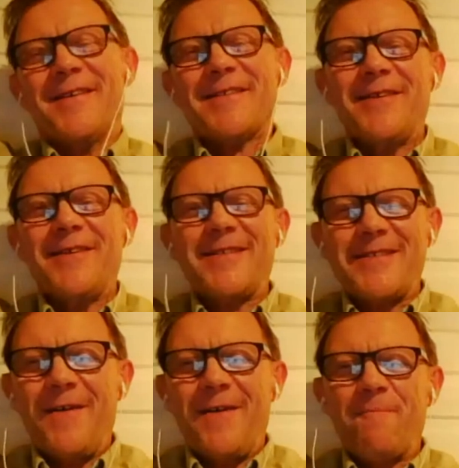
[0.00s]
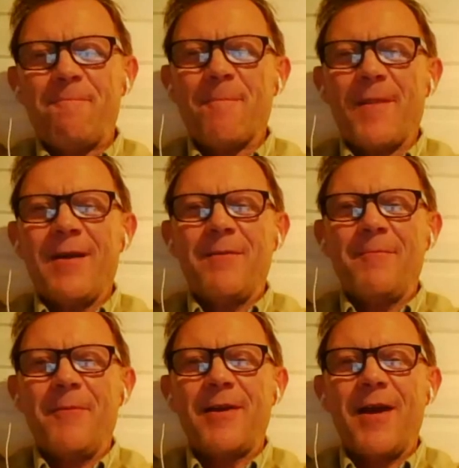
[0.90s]
So it's
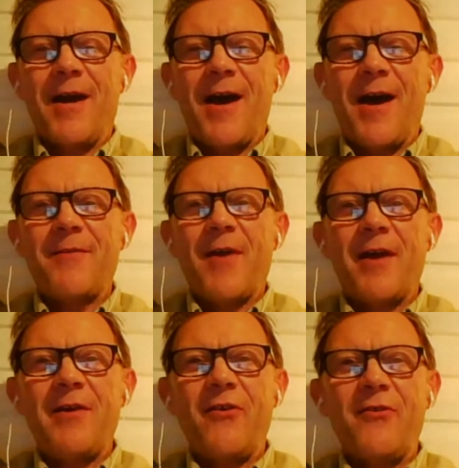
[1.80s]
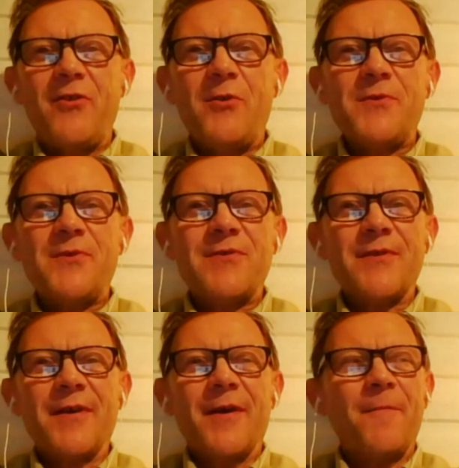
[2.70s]
but I introduced
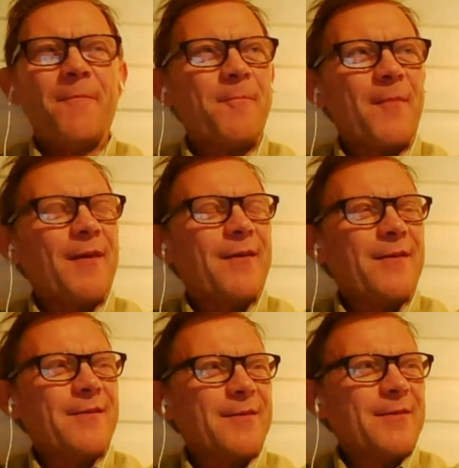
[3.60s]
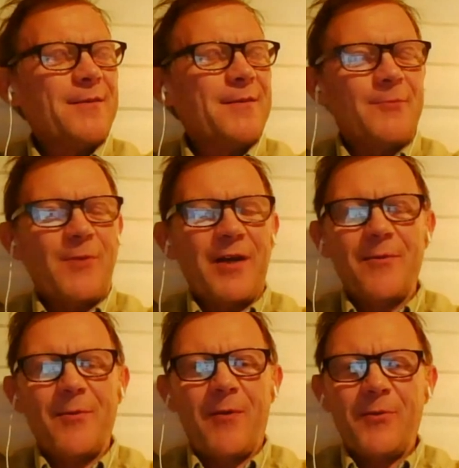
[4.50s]
in one of
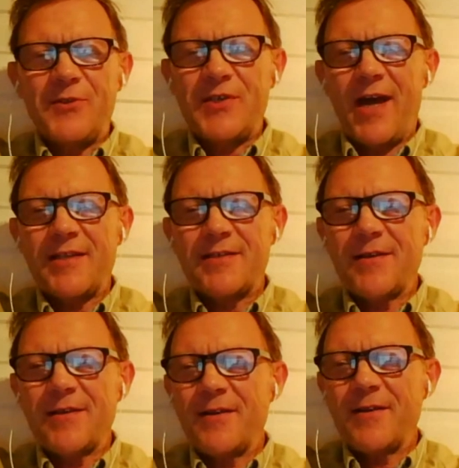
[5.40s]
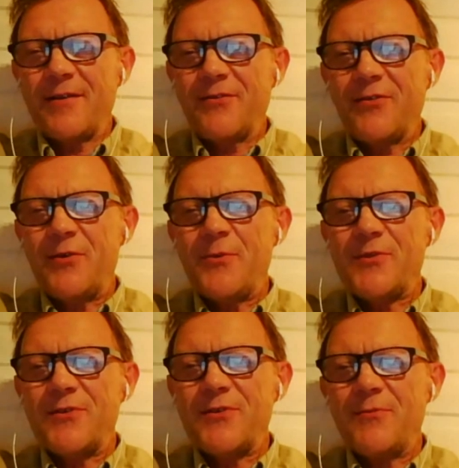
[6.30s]
our chats. I
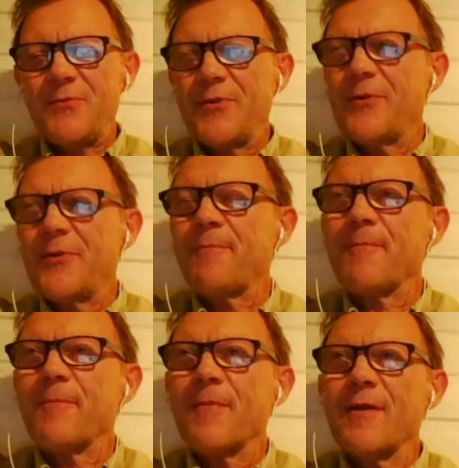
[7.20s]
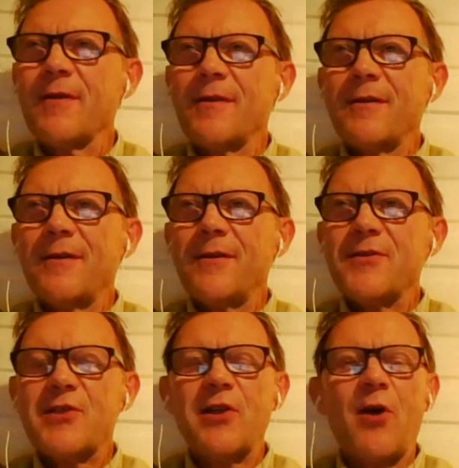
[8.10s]
introduced the
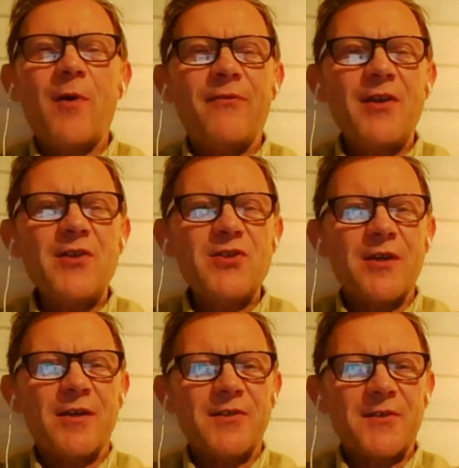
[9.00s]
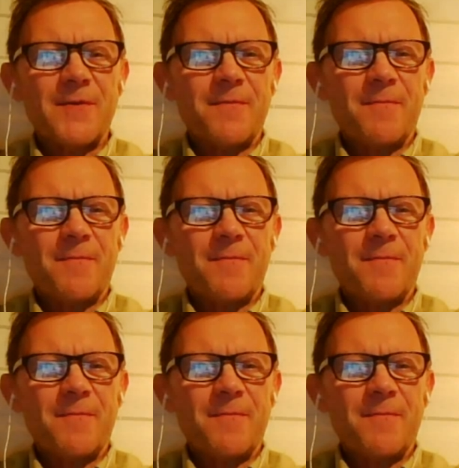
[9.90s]
slow adventures,